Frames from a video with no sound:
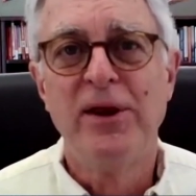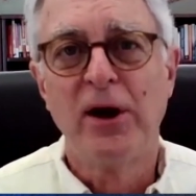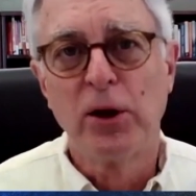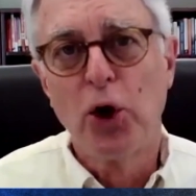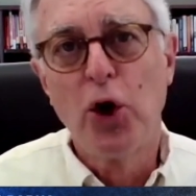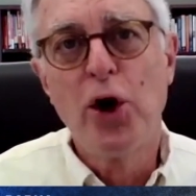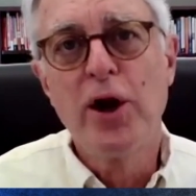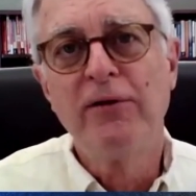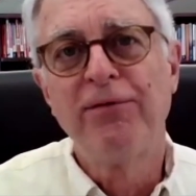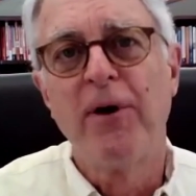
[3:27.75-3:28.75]
They're
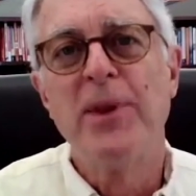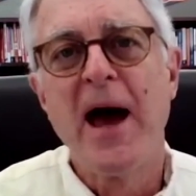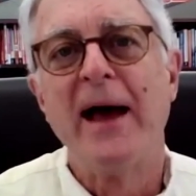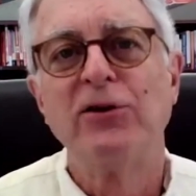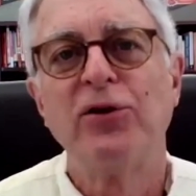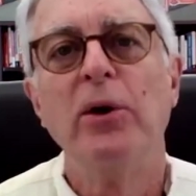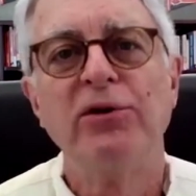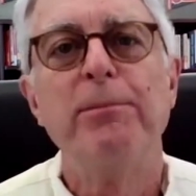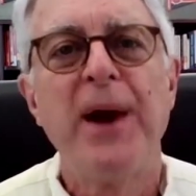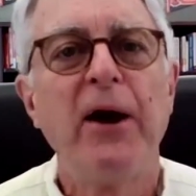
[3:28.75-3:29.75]
learning from that. So
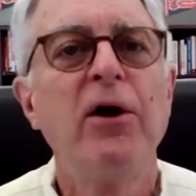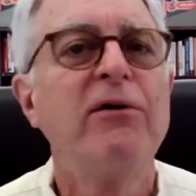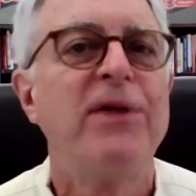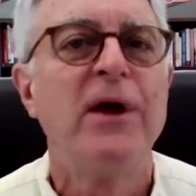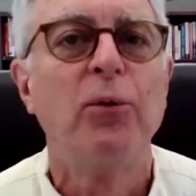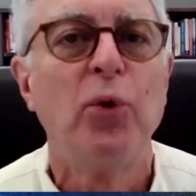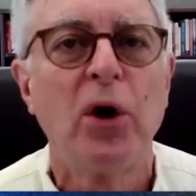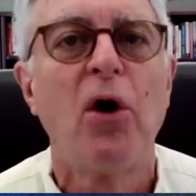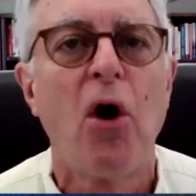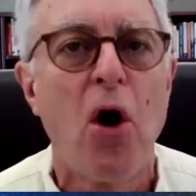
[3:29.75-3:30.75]
it's imperative that
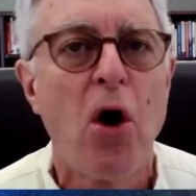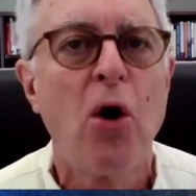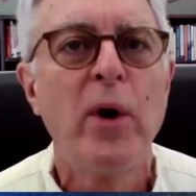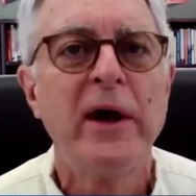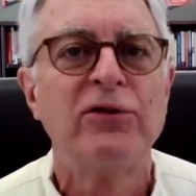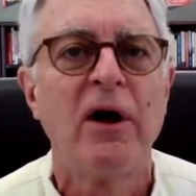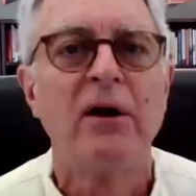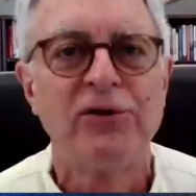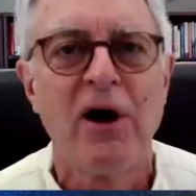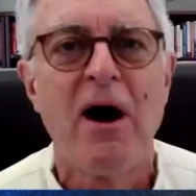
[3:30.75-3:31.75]
we're always
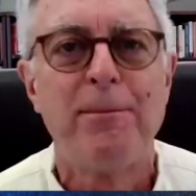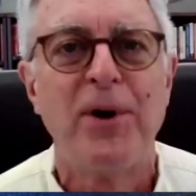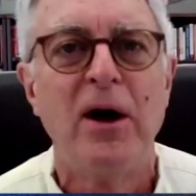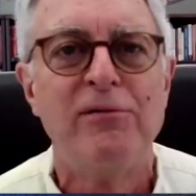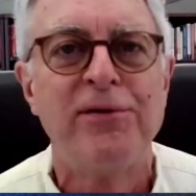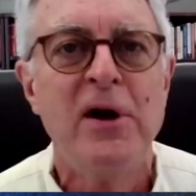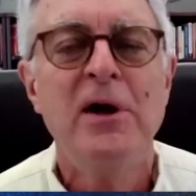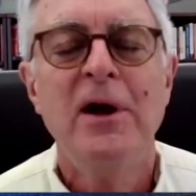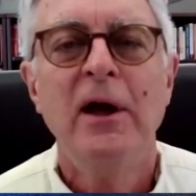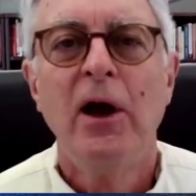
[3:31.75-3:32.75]
on top of
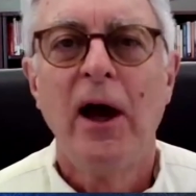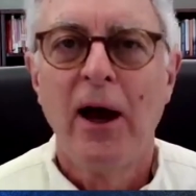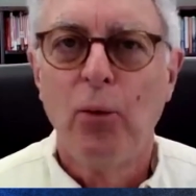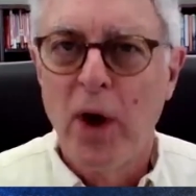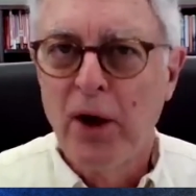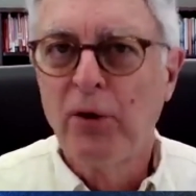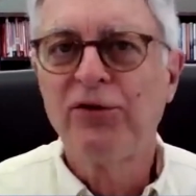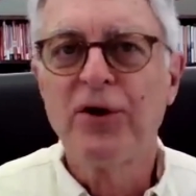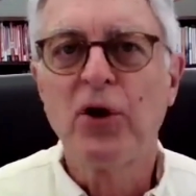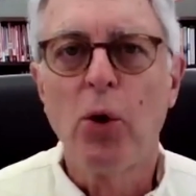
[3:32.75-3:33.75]
where
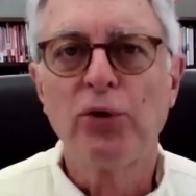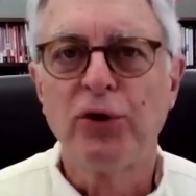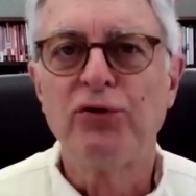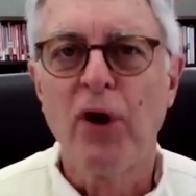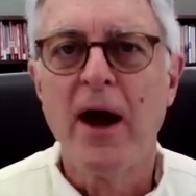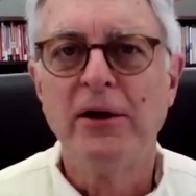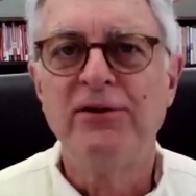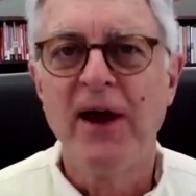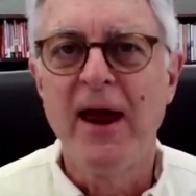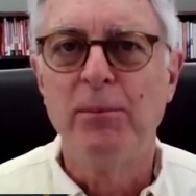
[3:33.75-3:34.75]
is the culture trying
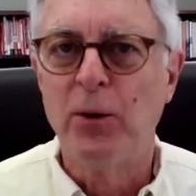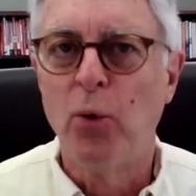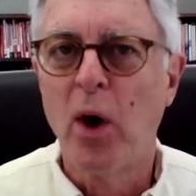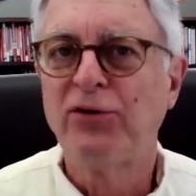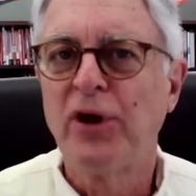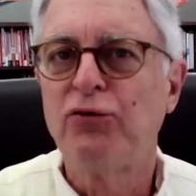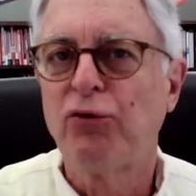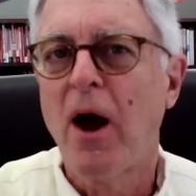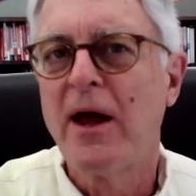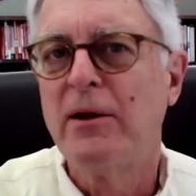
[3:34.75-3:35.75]
to take me? What's it
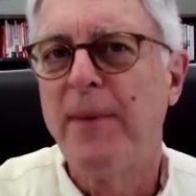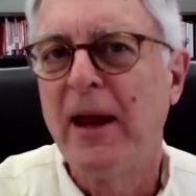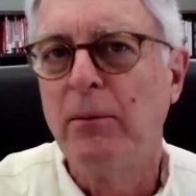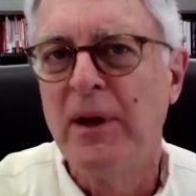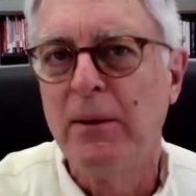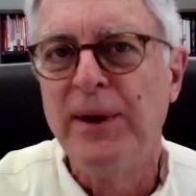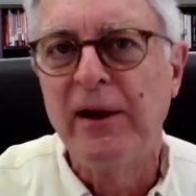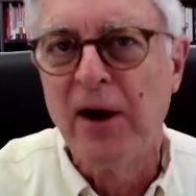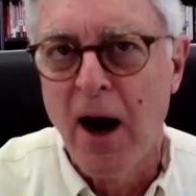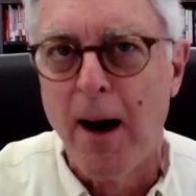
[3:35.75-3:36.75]
trying to make me
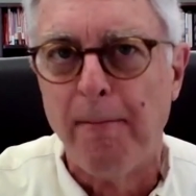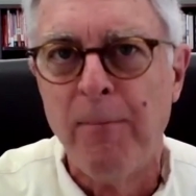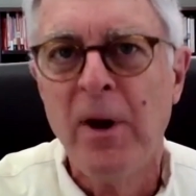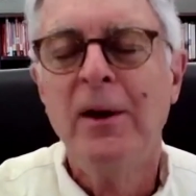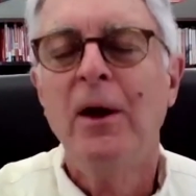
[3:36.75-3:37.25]
become?